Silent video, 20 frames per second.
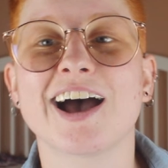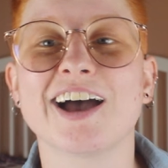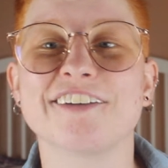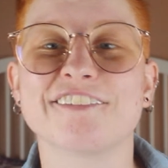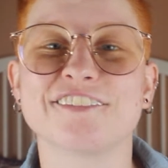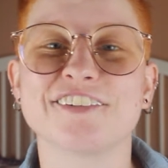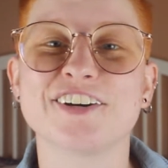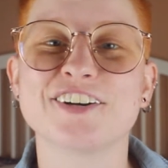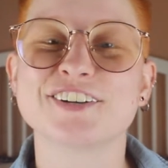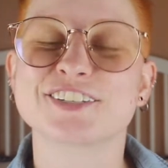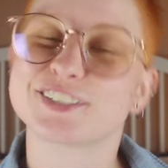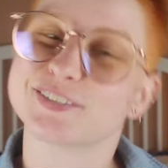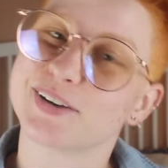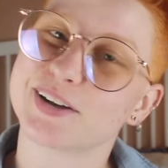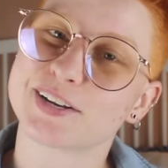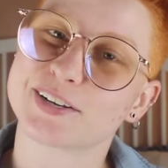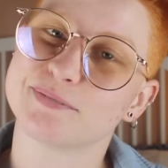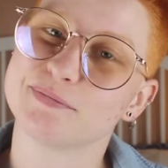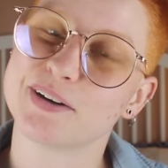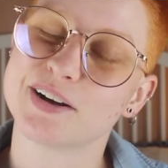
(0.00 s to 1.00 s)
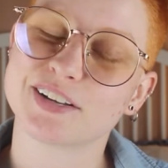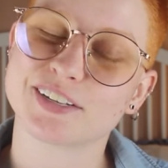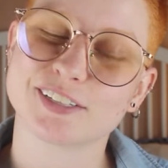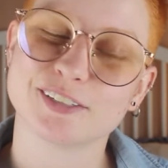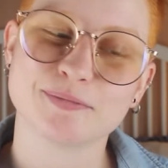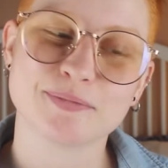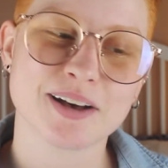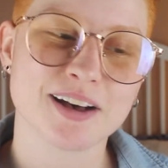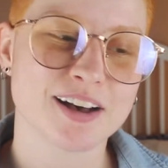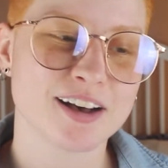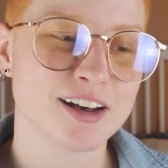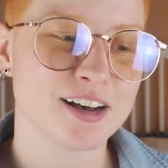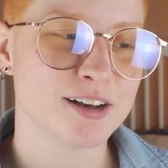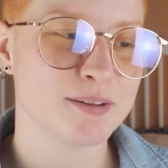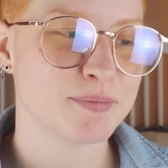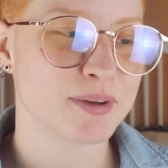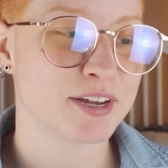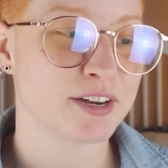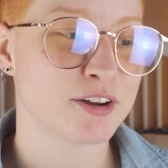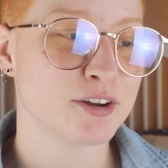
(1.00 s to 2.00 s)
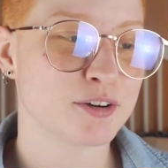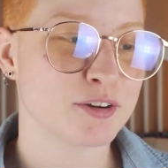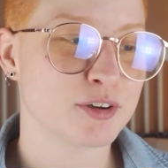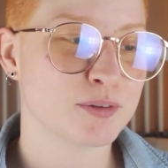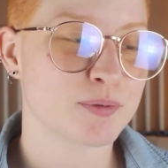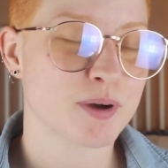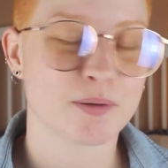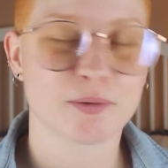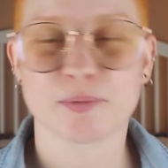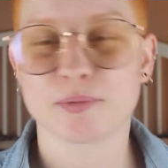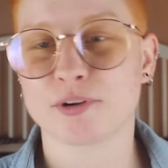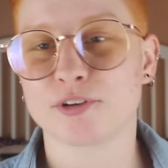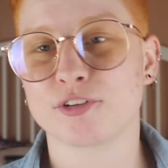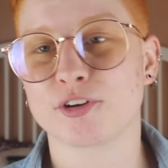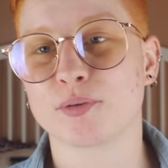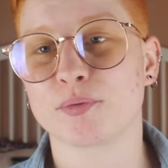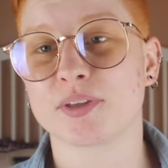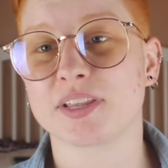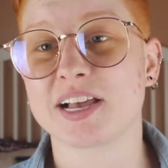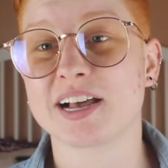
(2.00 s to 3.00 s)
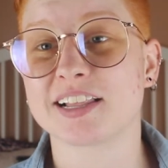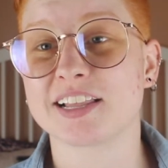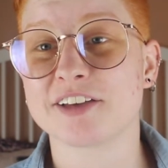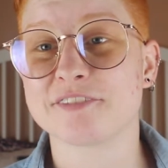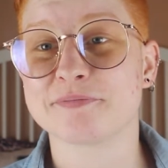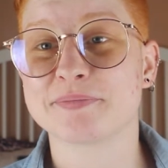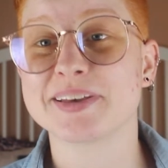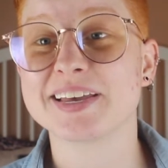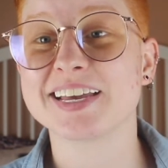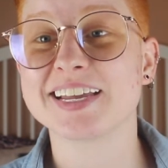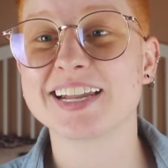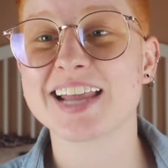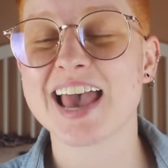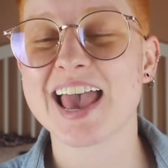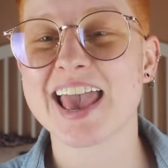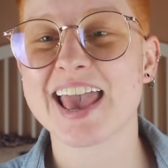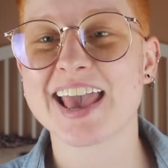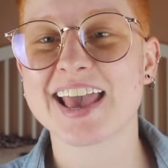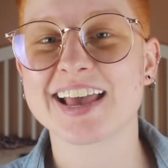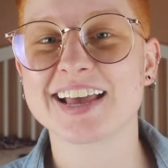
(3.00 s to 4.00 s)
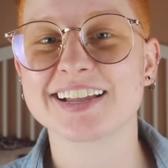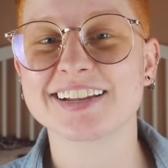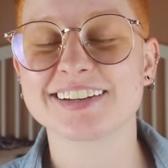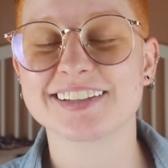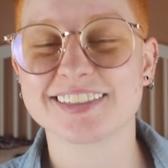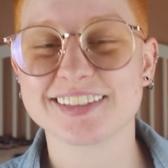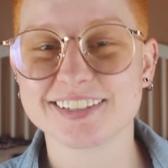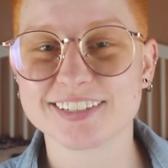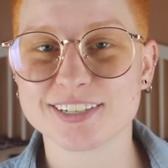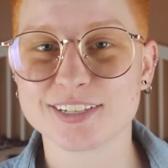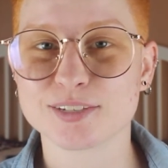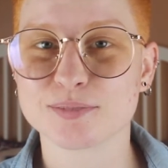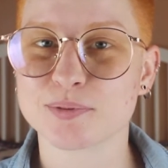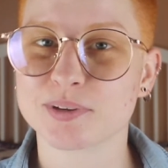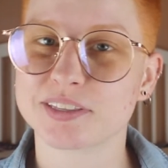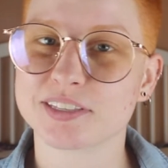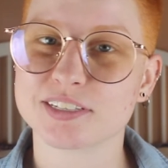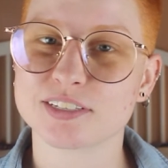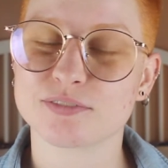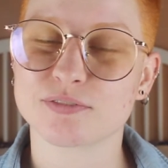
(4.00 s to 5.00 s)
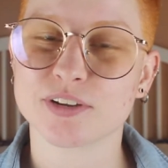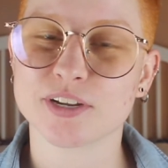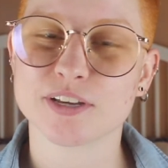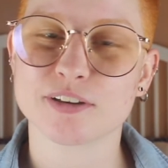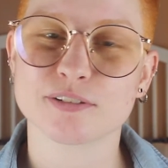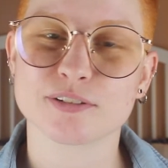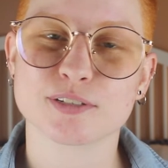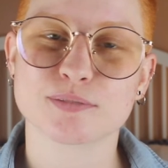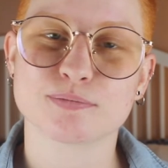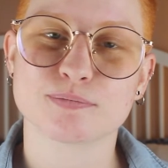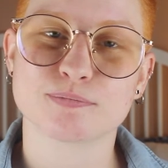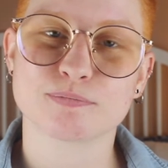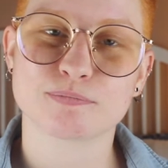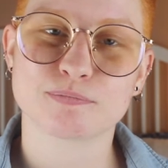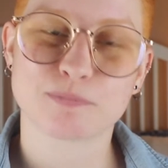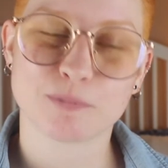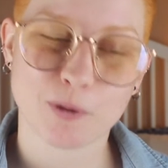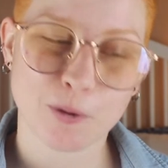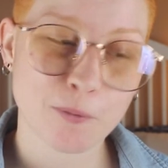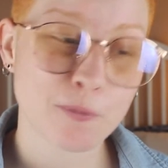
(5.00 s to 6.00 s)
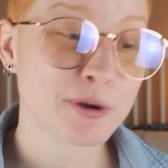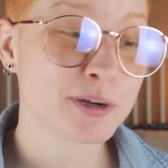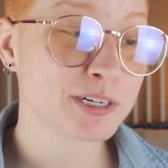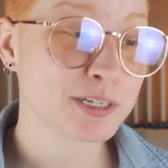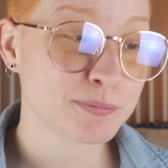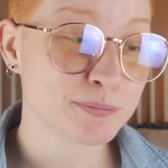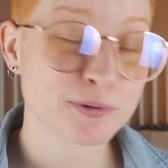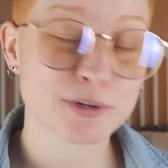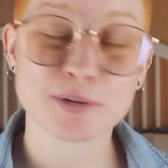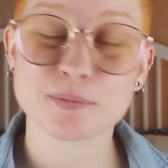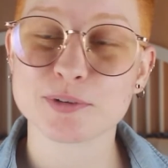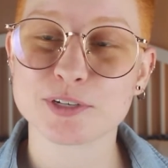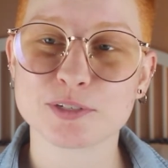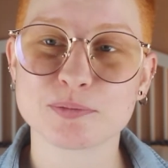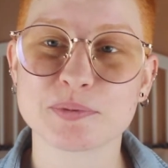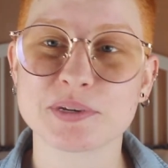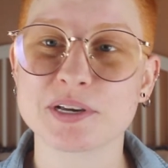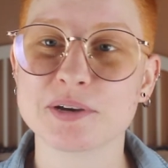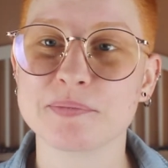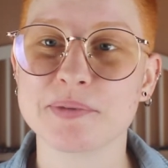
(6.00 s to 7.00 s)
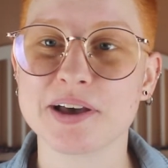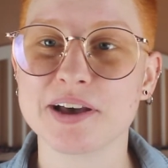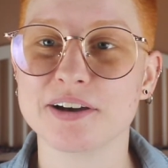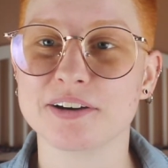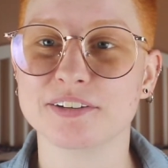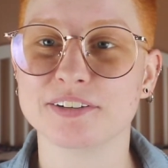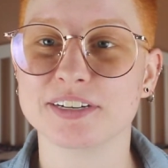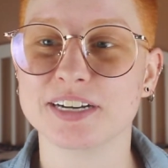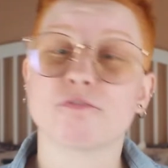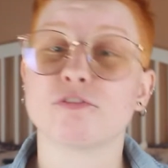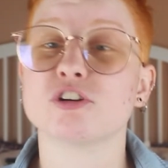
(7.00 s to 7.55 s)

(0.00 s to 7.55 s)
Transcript: Hi folks, welcome, welcome. I know you're probably wondering where the hell I've been, and this is what this video is going to pretty much be about.